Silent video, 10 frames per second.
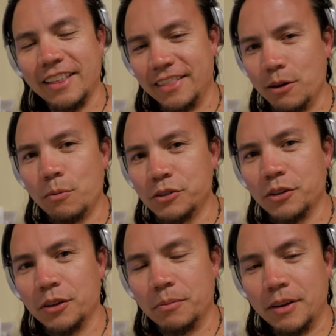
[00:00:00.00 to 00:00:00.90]
There
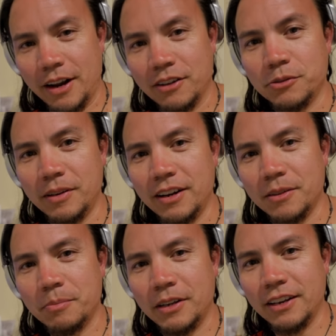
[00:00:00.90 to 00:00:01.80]
was an announcement
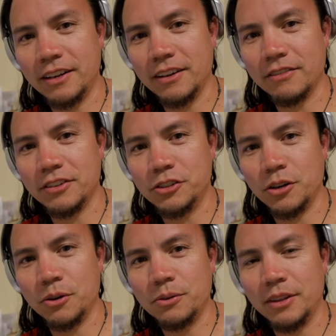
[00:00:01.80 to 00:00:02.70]
at the beginning of the
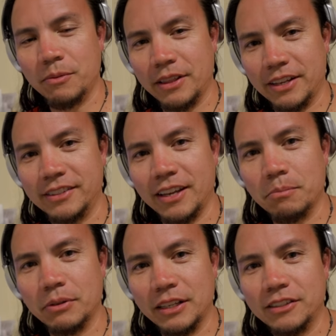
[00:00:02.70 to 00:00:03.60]
show where they
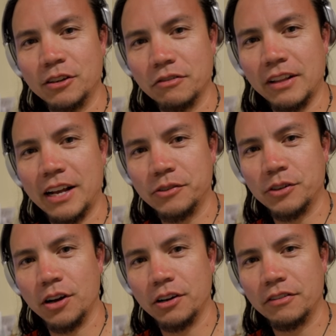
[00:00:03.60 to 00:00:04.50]
said, please no flash
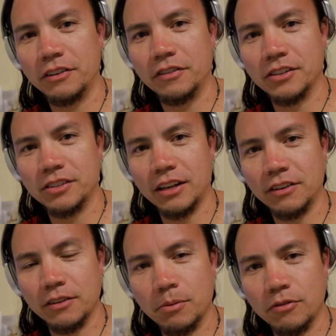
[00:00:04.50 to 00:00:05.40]
photography for the
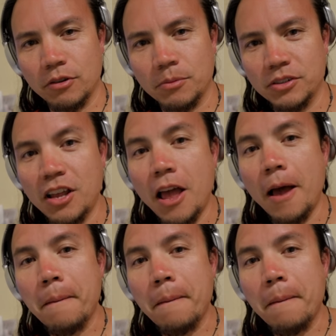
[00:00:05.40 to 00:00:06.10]
safety of the performers.